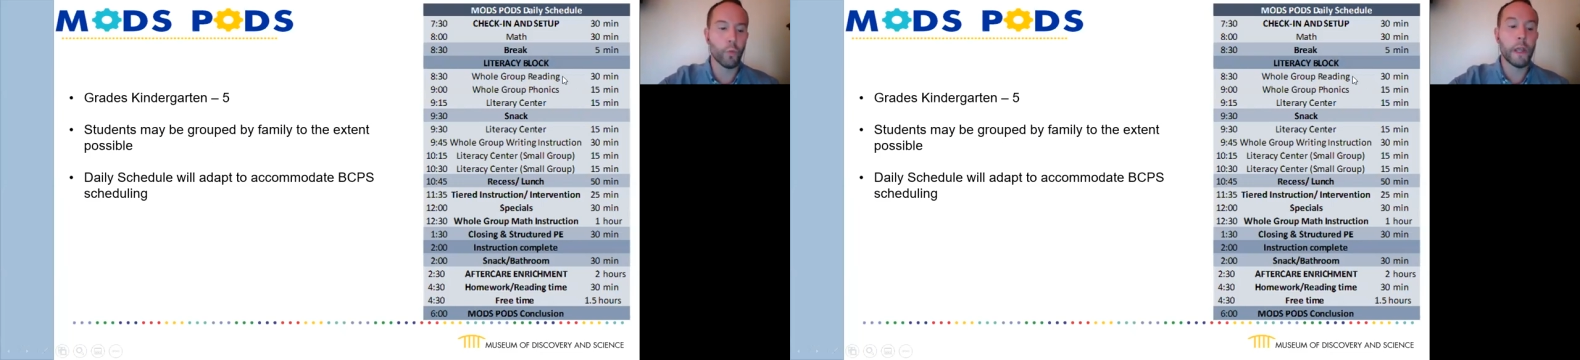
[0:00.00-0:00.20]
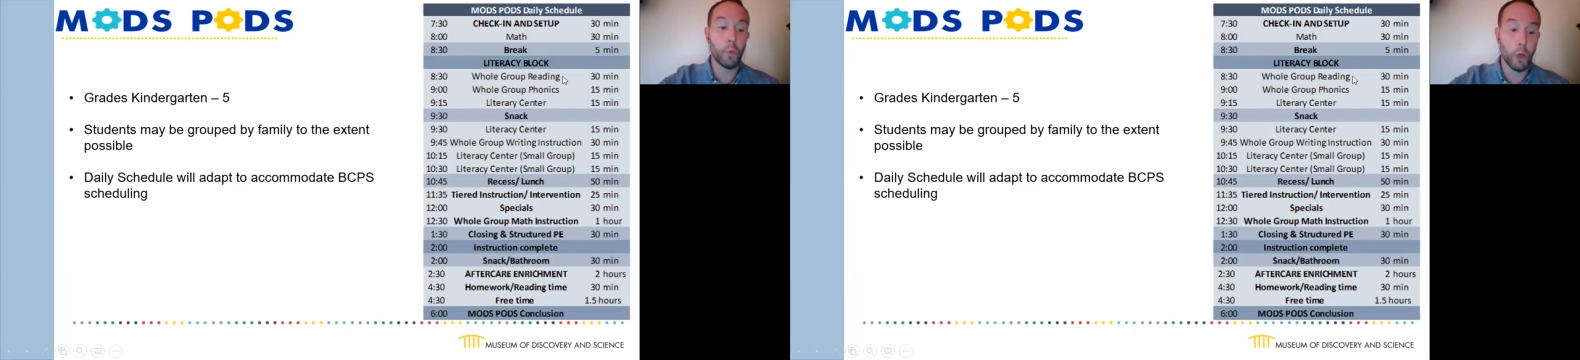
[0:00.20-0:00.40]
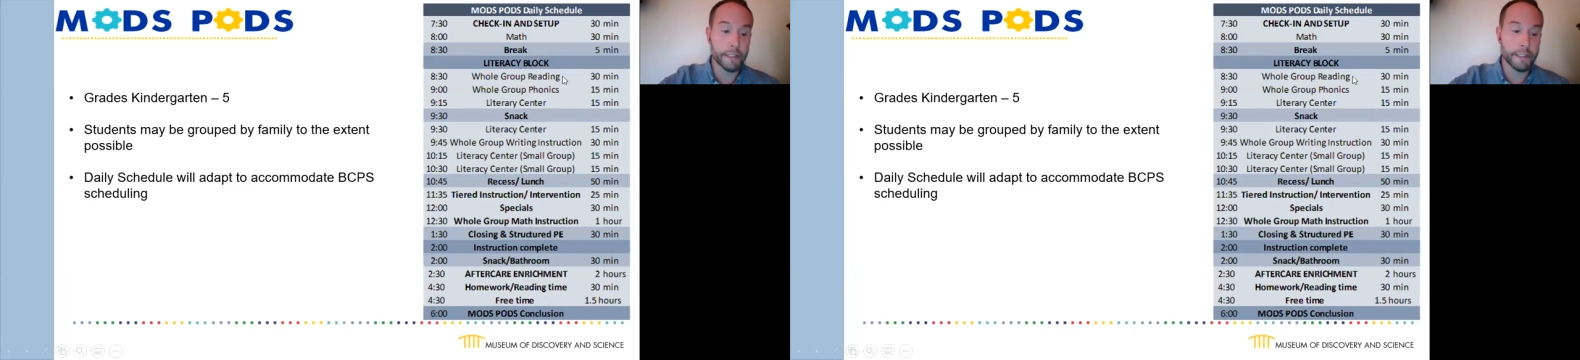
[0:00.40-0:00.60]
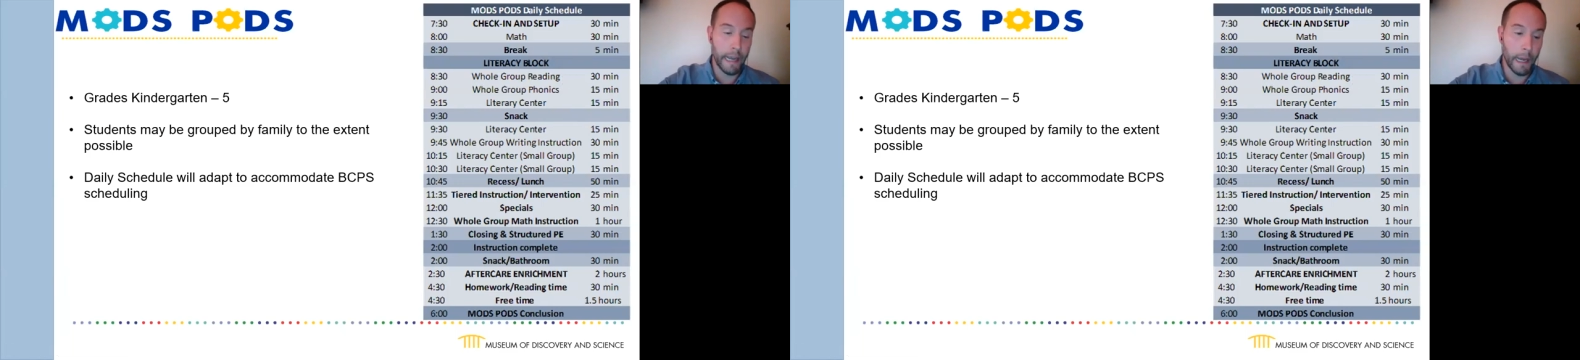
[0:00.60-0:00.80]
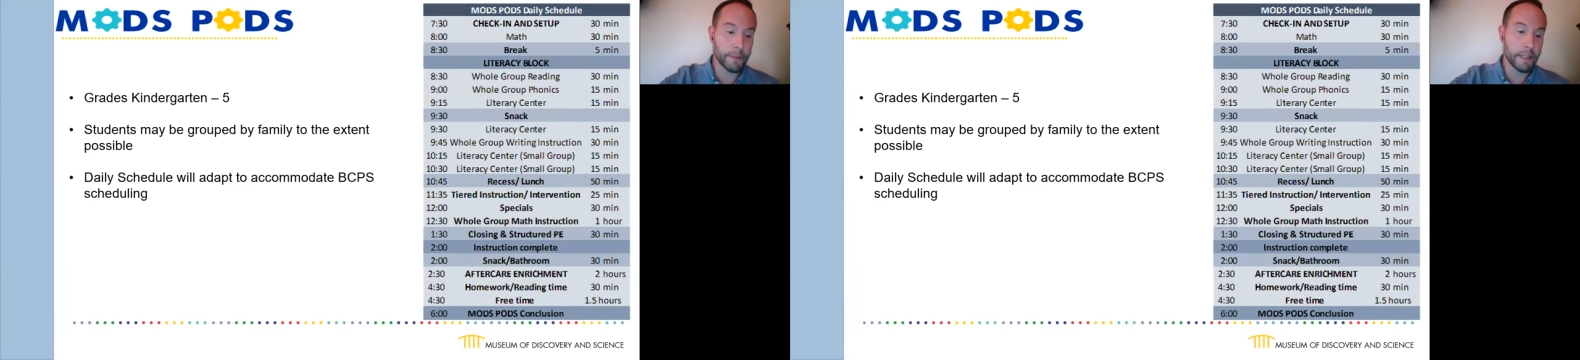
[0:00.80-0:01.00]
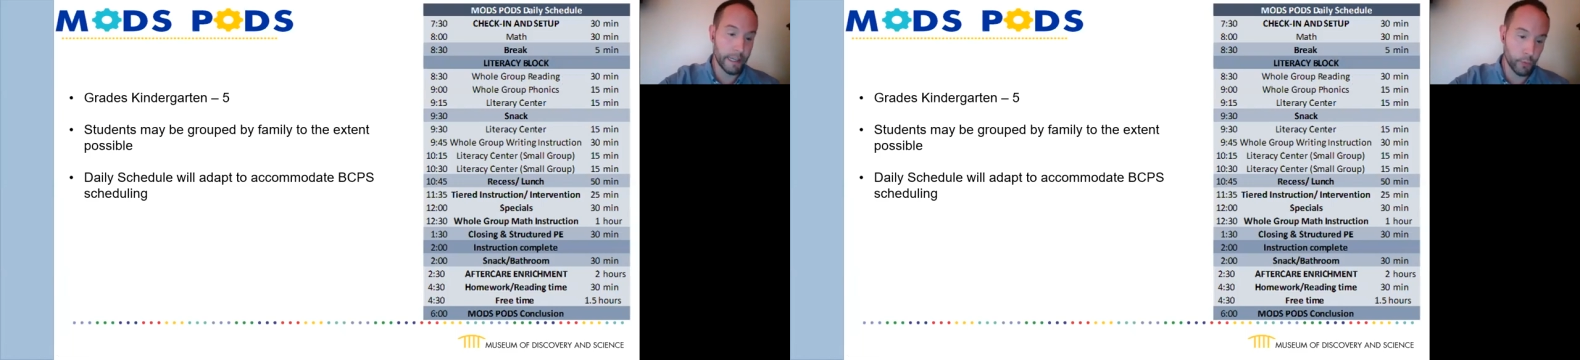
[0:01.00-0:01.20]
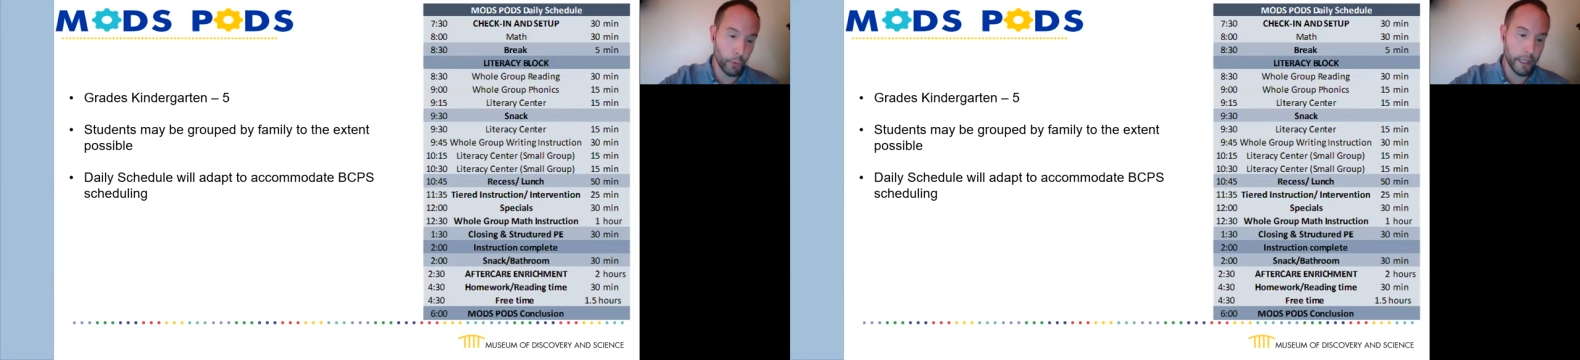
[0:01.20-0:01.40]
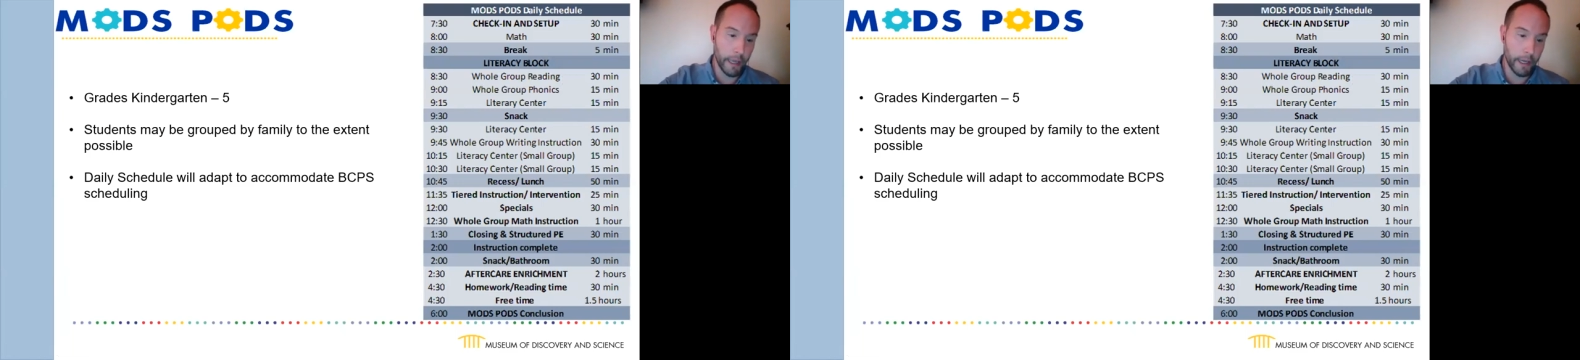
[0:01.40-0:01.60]
we will adapt as
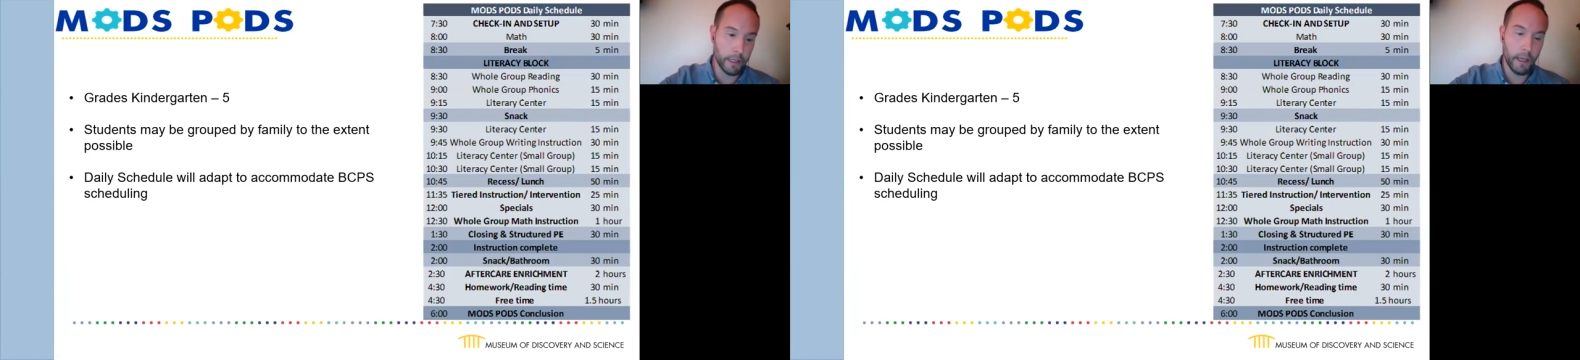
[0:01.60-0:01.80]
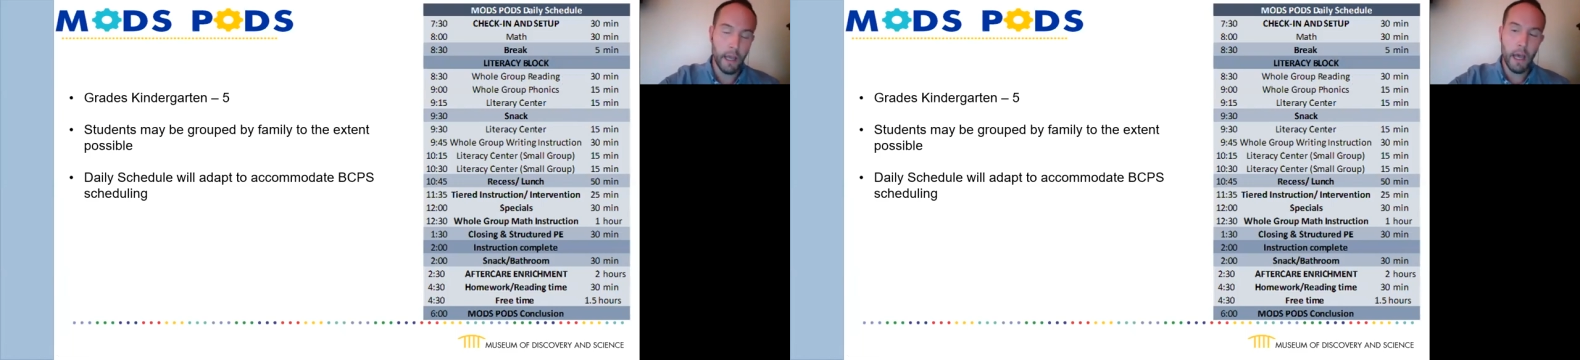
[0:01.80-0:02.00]
we can.